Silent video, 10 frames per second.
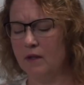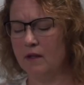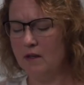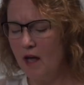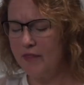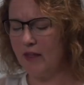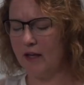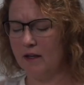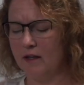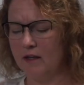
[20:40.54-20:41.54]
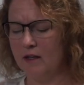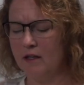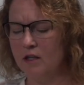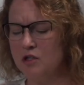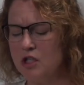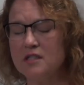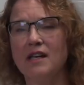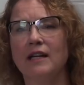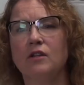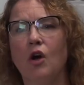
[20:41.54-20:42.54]
Nothing. Just
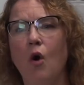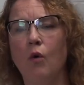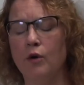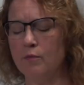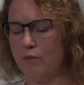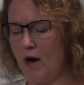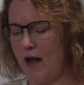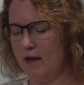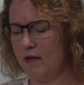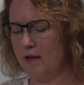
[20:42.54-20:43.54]
like the cornbread.